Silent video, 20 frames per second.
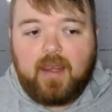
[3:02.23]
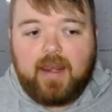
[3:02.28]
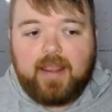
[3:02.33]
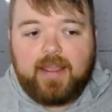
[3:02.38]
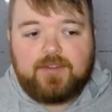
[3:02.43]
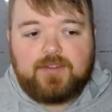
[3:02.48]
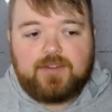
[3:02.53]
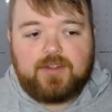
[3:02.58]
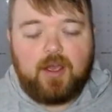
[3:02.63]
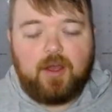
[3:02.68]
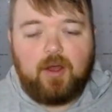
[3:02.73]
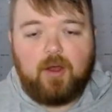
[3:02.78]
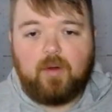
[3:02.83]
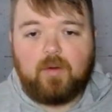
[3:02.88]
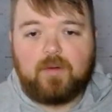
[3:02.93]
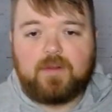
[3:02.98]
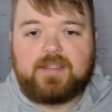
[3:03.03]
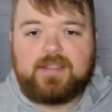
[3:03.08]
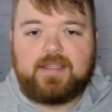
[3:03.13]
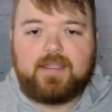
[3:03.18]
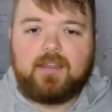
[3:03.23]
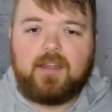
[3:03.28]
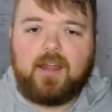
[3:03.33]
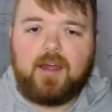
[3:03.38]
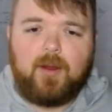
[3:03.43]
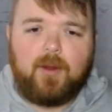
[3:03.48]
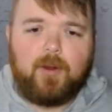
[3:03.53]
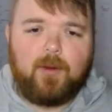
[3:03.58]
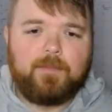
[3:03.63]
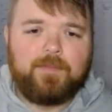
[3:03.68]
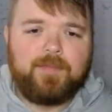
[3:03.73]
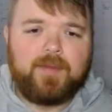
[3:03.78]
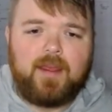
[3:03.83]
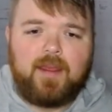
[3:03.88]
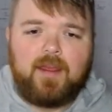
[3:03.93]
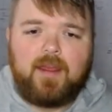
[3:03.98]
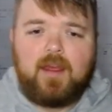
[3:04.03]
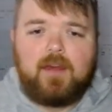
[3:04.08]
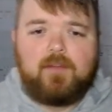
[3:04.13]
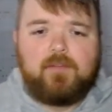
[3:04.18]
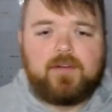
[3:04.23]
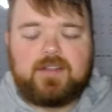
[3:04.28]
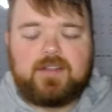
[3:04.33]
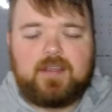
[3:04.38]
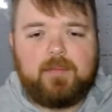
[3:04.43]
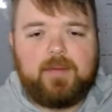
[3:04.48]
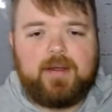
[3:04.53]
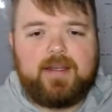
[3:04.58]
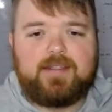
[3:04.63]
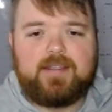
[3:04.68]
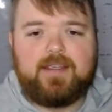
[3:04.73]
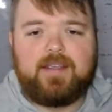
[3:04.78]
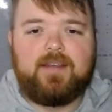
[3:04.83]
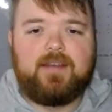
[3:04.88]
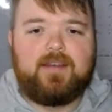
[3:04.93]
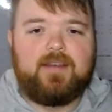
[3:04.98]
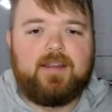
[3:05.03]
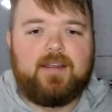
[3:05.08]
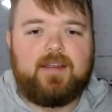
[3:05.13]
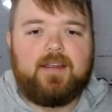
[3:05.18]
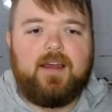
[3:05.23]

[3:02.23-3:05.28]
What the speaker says: And so Zylo, for reason,